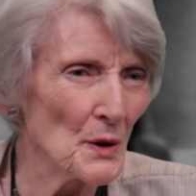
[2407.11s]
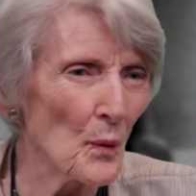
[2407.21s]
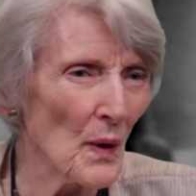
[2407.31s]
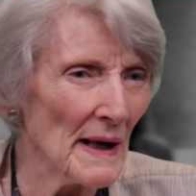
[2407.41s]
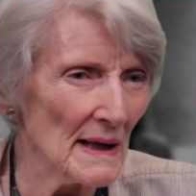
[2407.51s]
in a
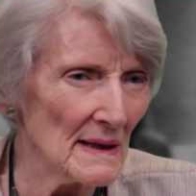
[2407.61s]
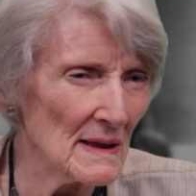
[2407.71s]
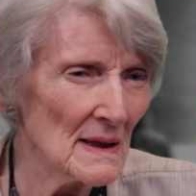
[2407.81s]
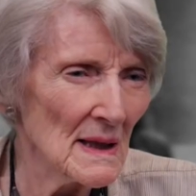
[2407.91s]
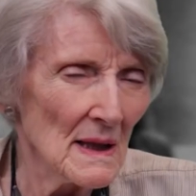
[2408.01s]
way,
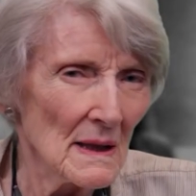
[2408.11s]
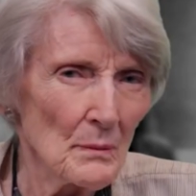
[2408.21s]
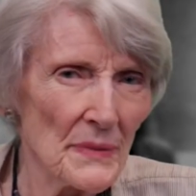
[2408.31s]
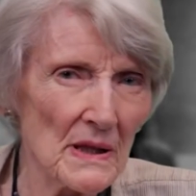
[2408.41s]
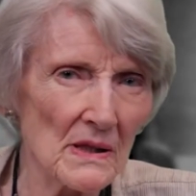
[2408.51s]

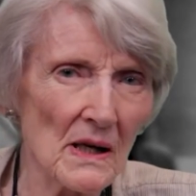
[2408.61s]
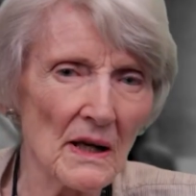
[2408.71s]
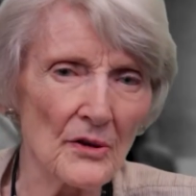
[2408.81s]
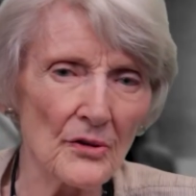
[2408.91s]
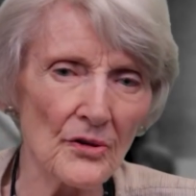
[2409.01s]

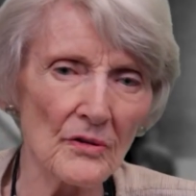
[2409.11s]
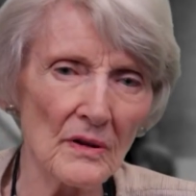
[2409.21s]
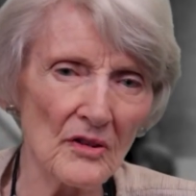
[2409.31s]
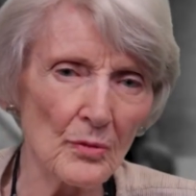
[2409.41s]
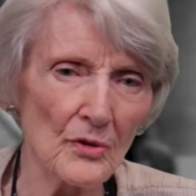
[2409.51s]
because
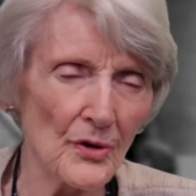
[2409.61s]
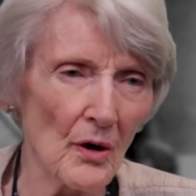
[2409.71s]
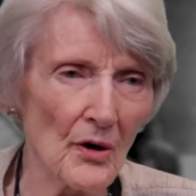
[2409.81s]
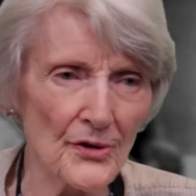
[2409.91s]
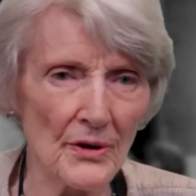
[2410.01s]
this was
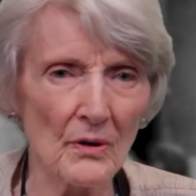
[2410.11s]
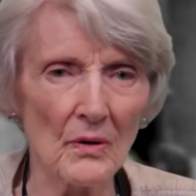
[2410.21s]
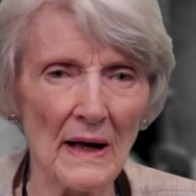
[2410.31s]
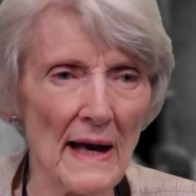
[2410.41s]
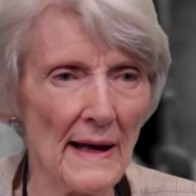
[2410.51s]

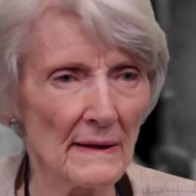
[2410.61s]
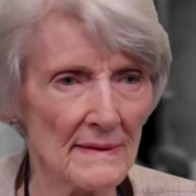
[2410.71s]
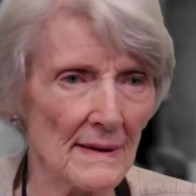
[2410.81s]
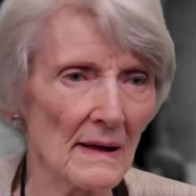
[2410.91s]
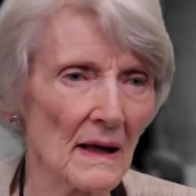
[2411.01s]
also a
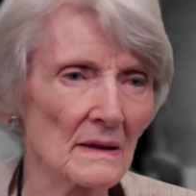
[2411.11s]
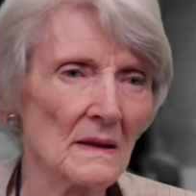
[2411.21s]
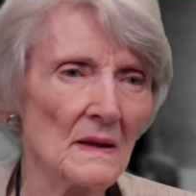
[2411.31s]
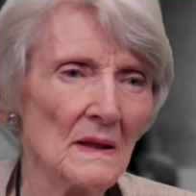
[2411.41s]
hands-on